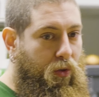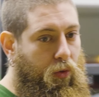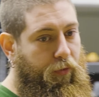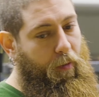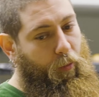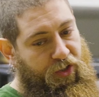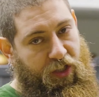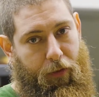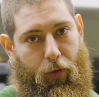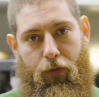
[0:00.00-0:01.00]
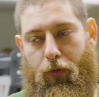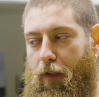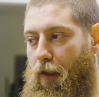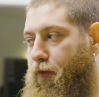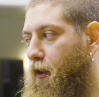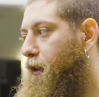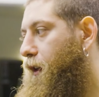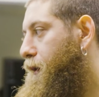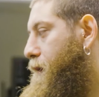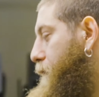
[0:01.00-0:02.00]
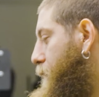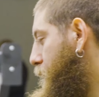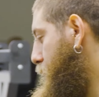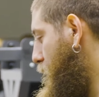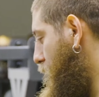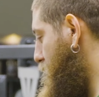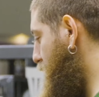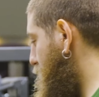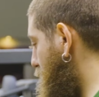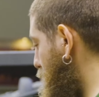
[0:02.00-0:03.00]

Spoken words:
to feel more stable doing lifting and maybe